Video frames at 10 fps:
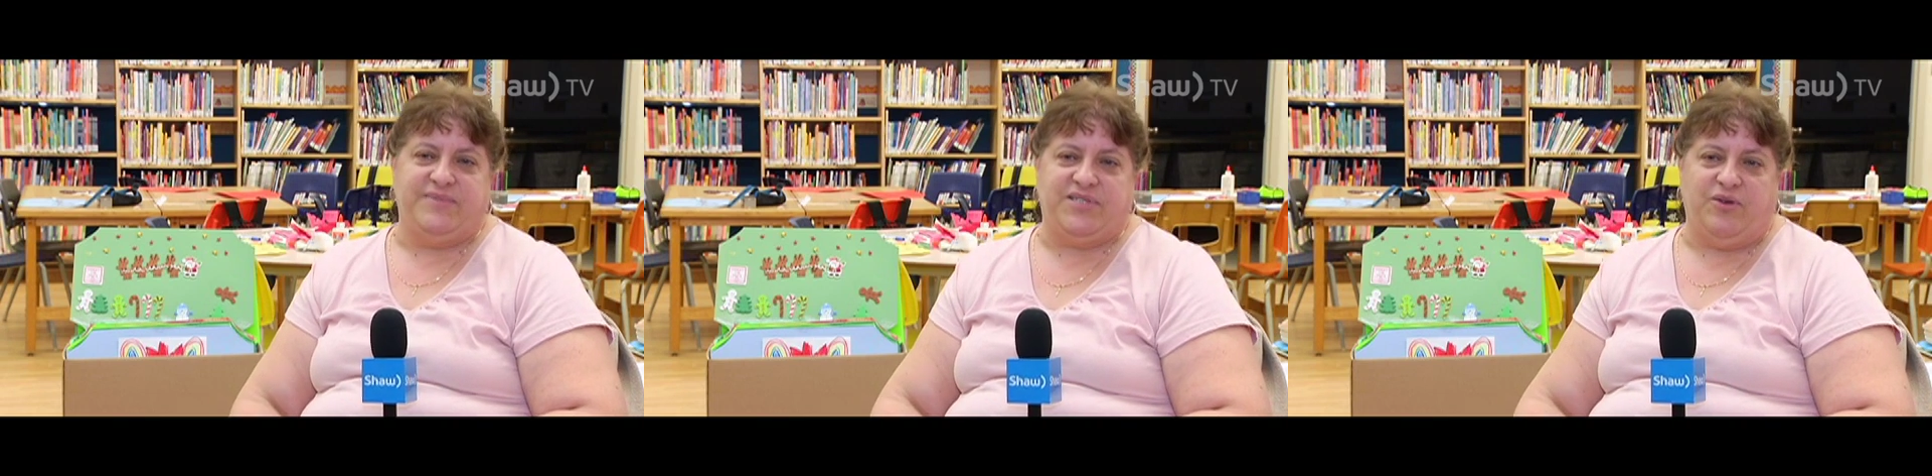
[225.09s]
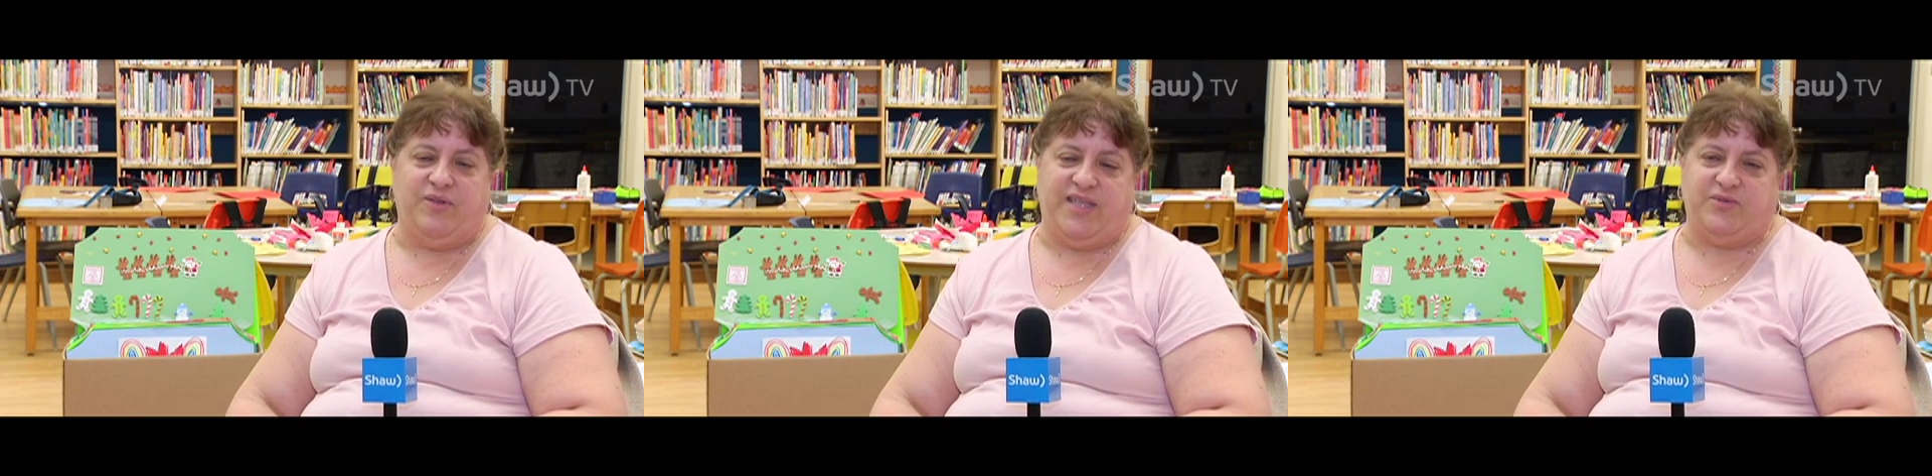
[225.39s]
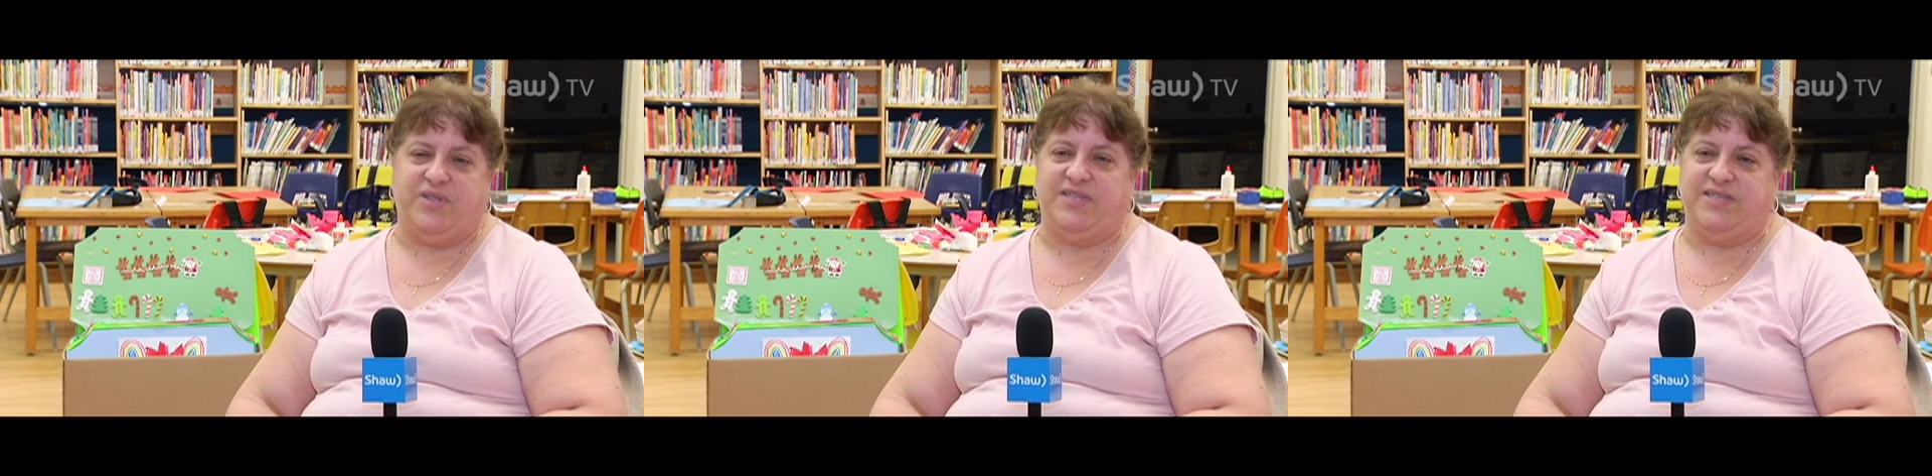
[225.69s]
So
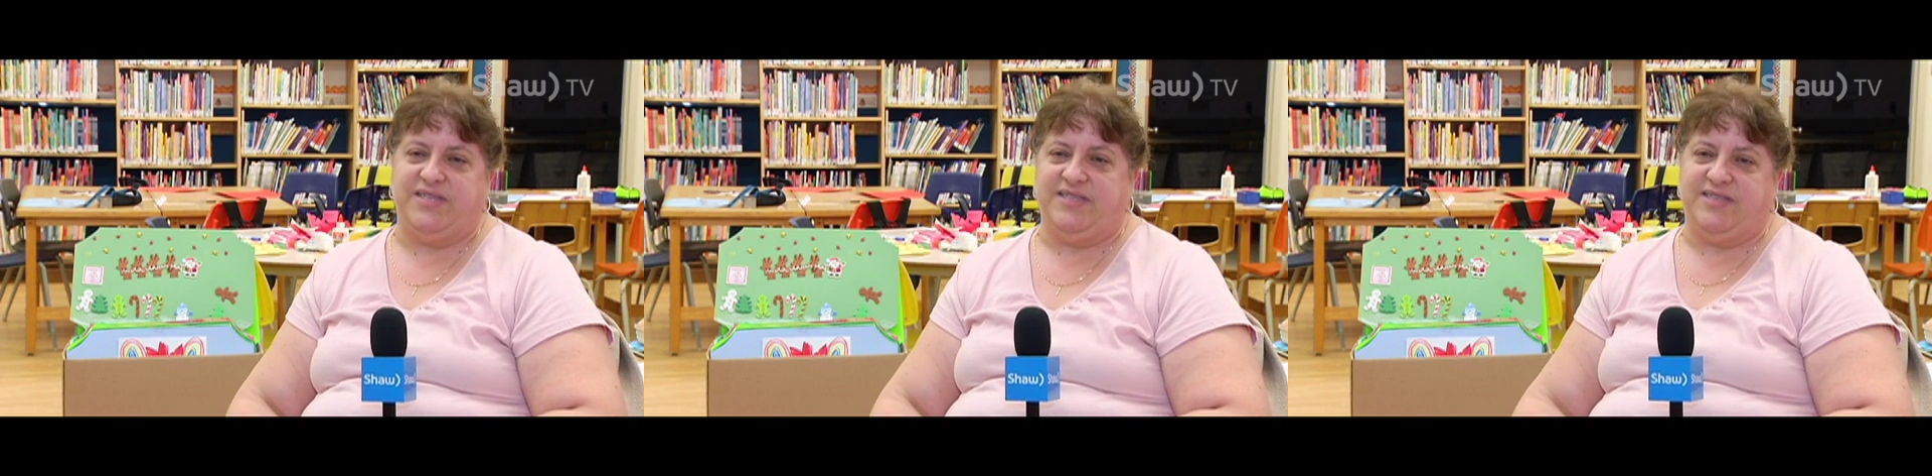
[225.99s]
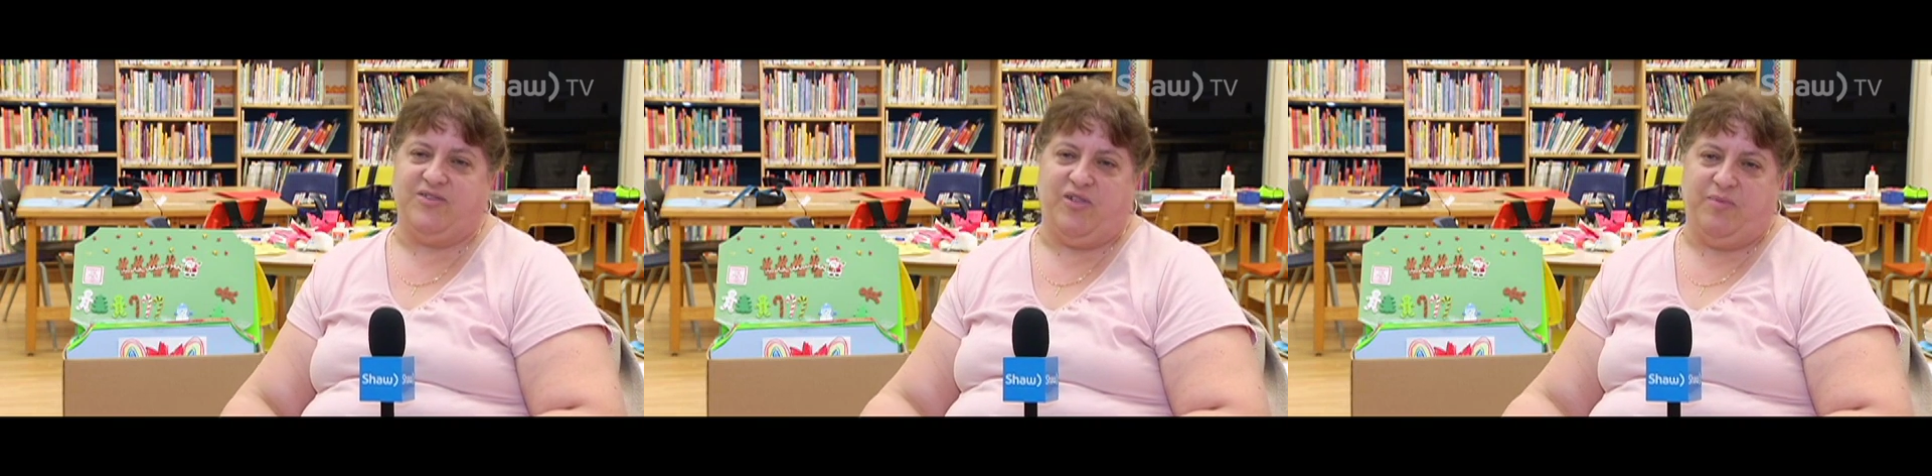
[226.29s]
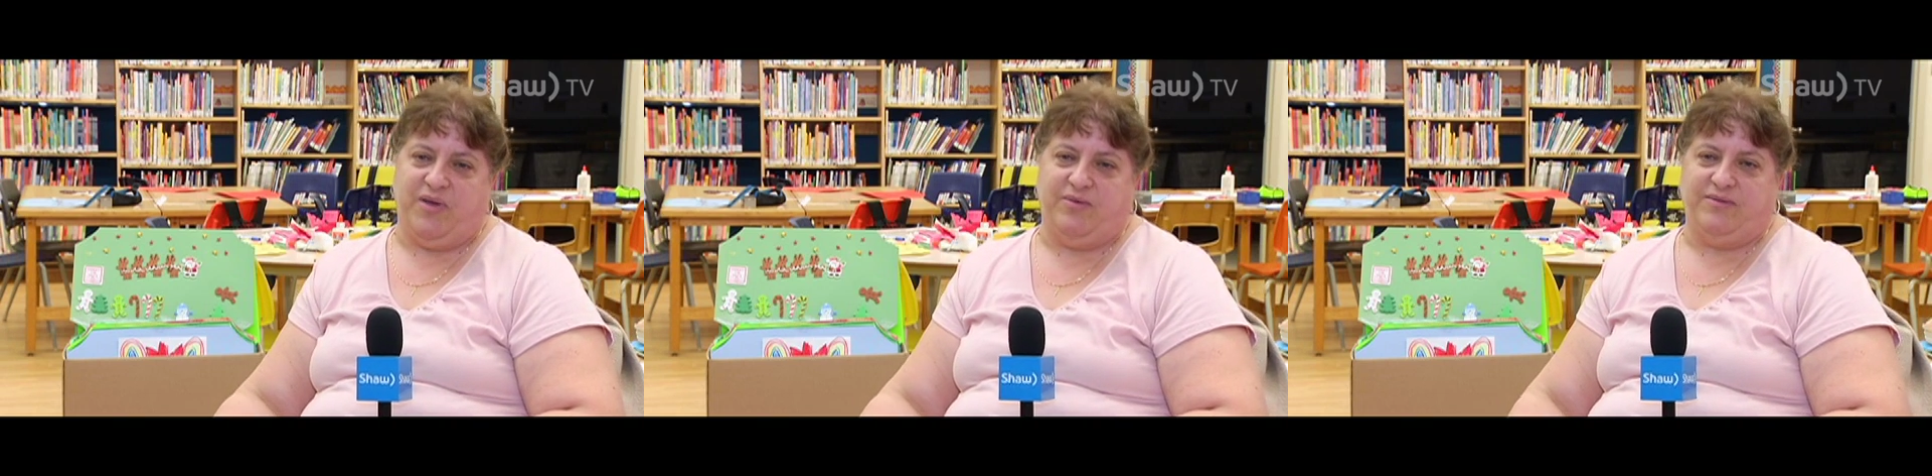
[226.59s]
that's what the season's all
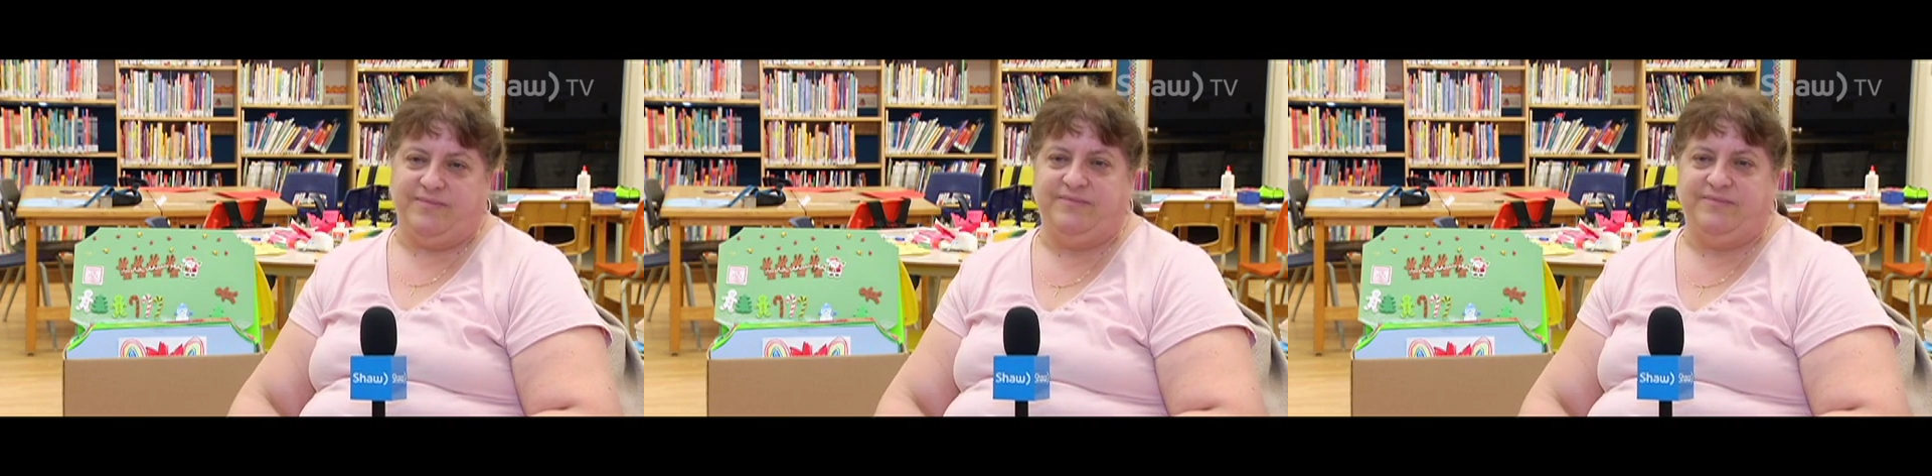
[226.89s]
about.